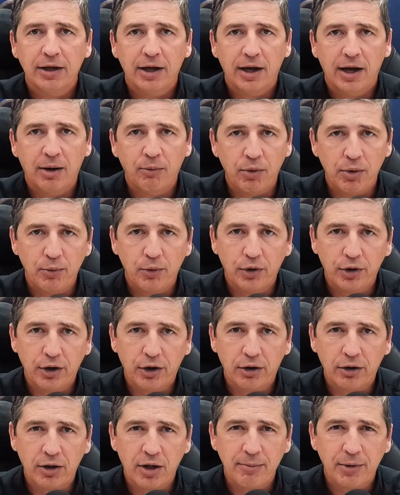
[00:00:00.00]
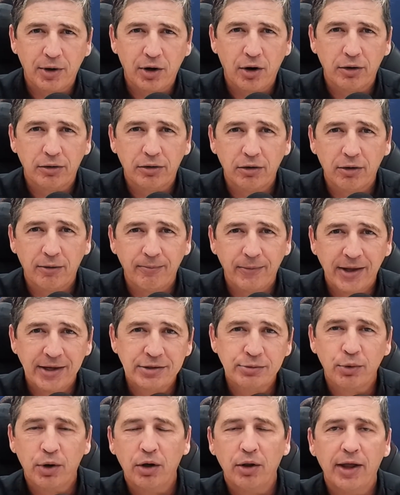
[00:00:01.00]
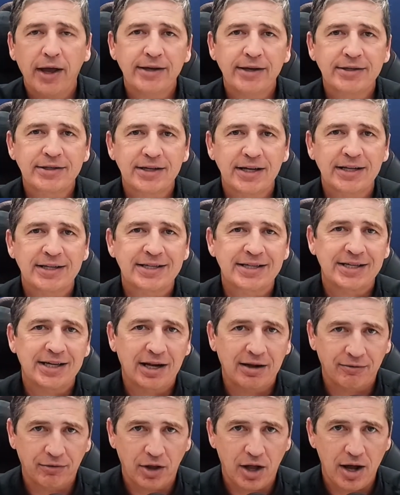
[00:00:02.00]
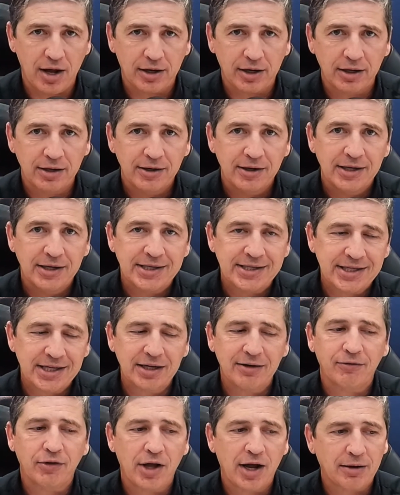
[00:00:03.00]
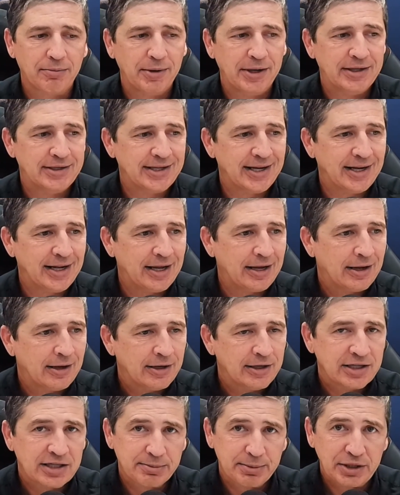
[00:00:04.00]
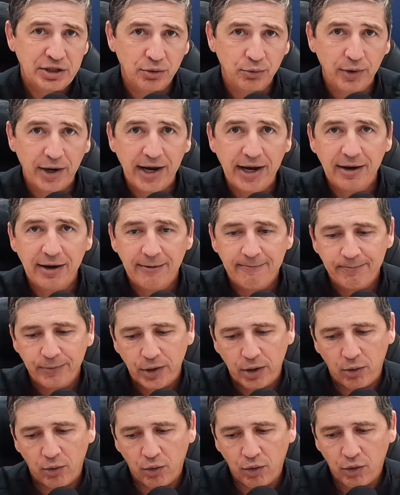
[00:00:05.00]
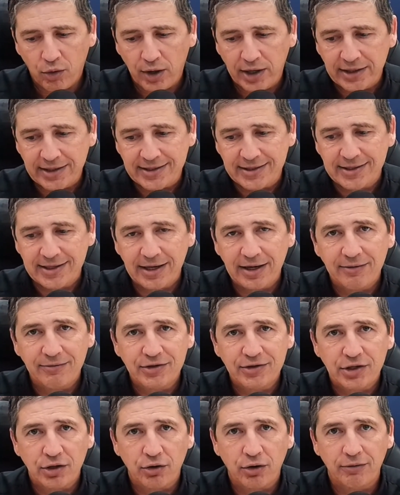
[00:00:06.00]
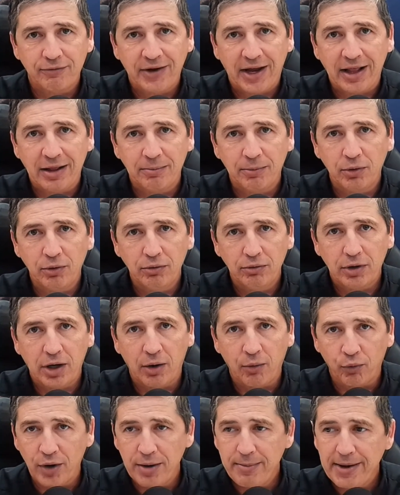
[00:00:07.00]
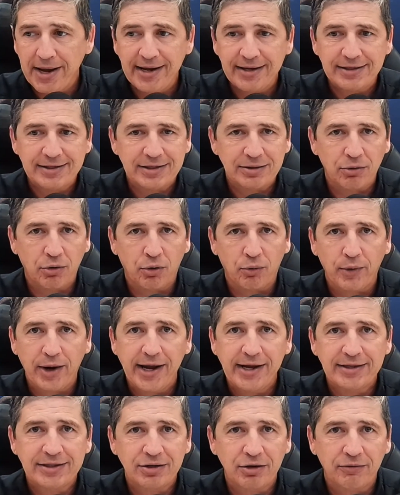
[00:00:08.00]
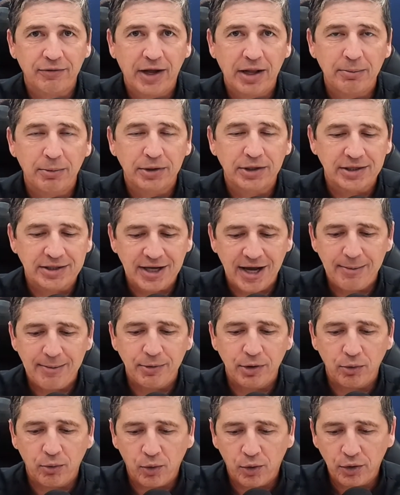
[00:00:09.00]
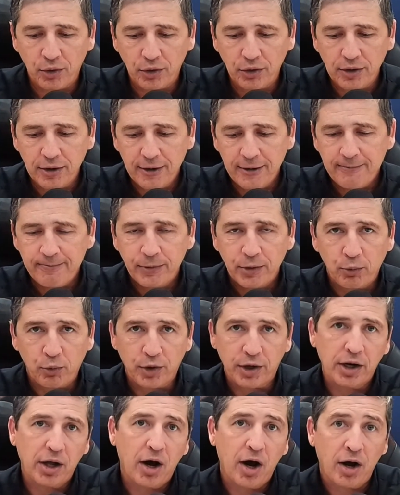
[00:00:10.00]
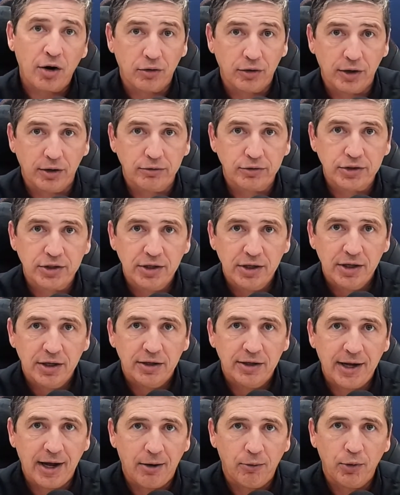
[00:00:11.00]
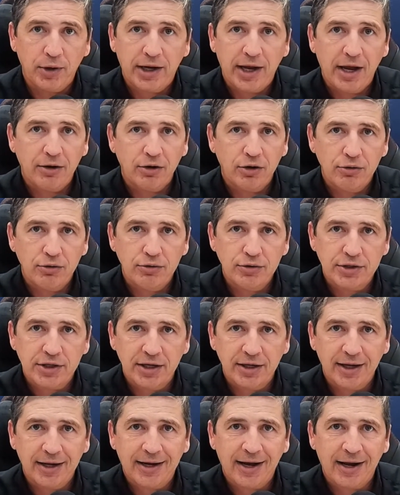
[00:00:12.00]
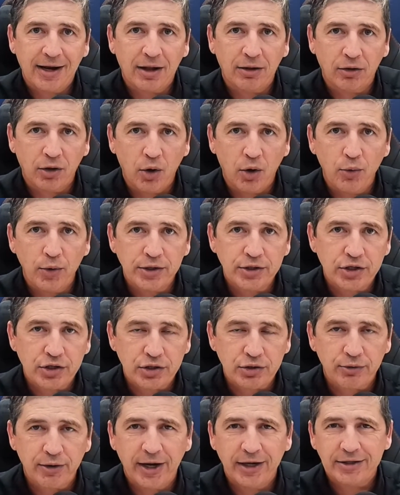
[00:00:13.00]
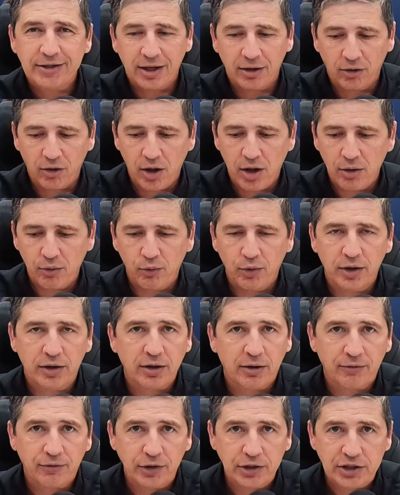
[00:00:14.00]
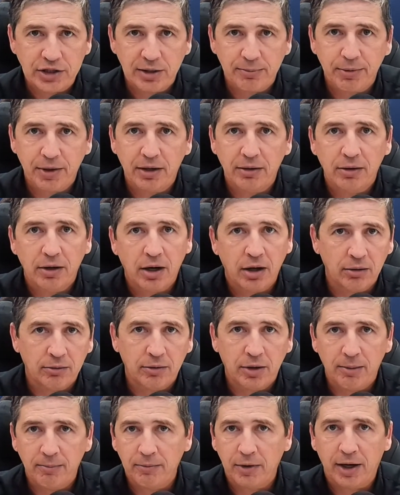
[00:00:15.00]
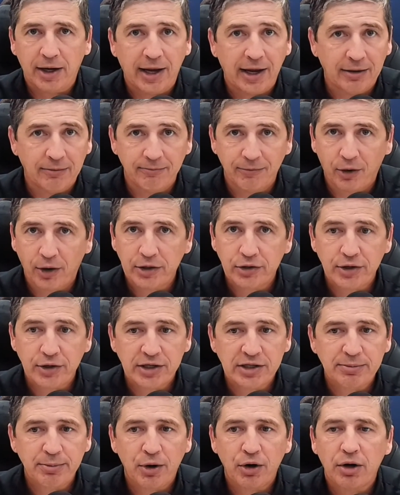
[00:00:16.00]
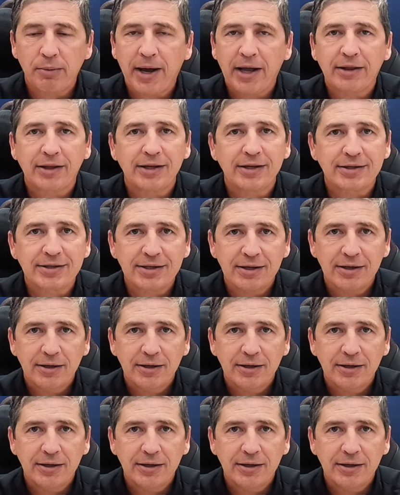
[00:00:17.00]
Uh, we will here at Long McArthur, as well as incentive lock. Incentive lock means any special rate or incentives that are available, uh, rebates or rates that are available at the time you order, we're going to honor those. Now, we can't use any kind of low interest rates along with our free shipping. Um, again, very transparent about this.